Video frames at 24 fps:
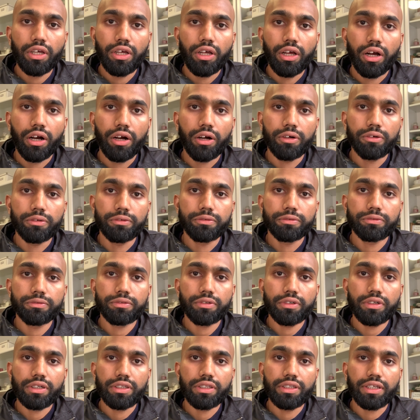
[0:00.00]
of
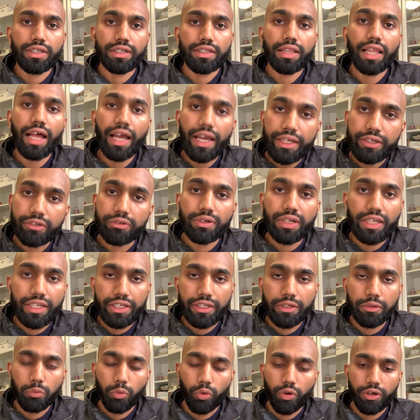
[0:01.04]
the
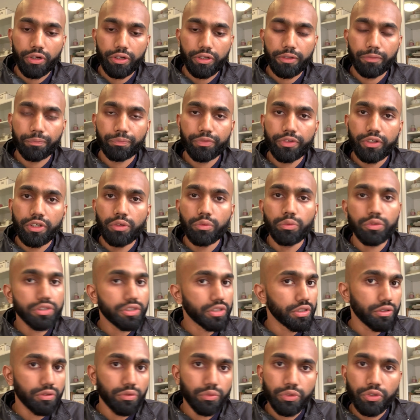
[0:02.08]
client-related work, which
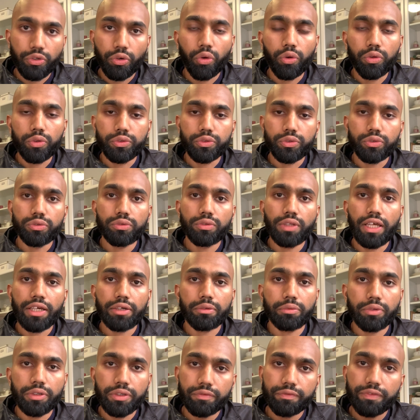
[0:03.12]
we all do? Like,
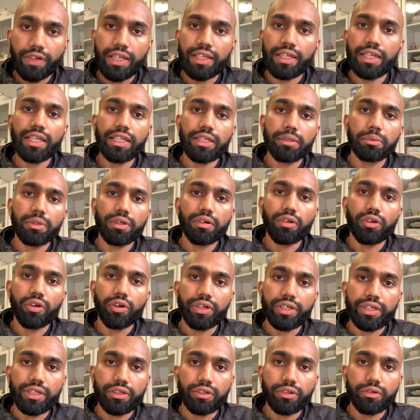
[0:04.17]
we've done a little bit of
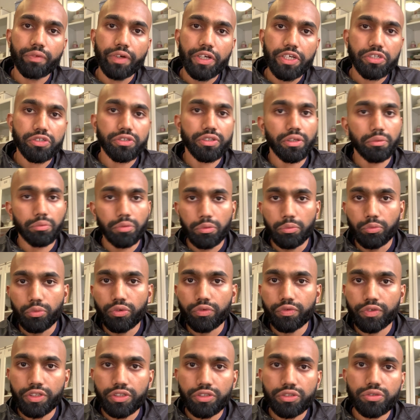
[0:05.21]
learning and innovation, then we
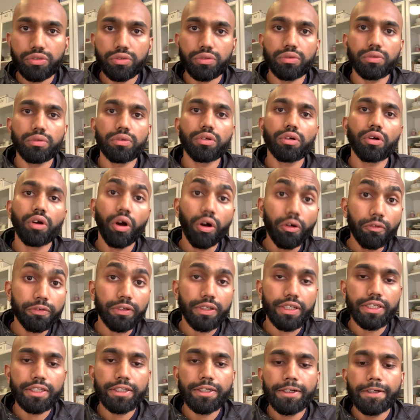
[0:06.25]
move into, hopefully,